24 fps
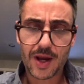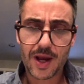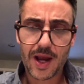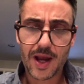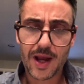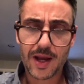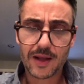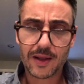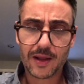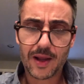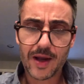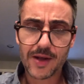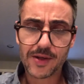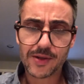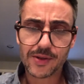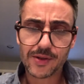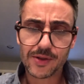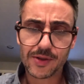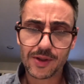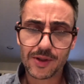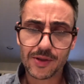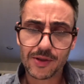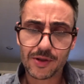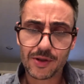A
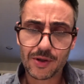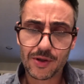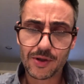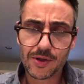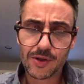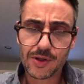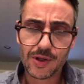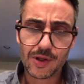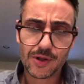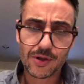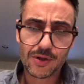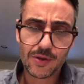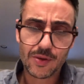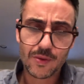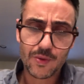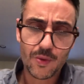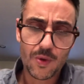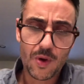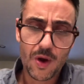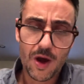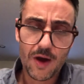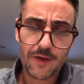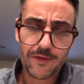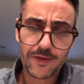licensing jurisdiction
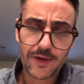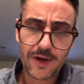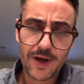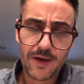will often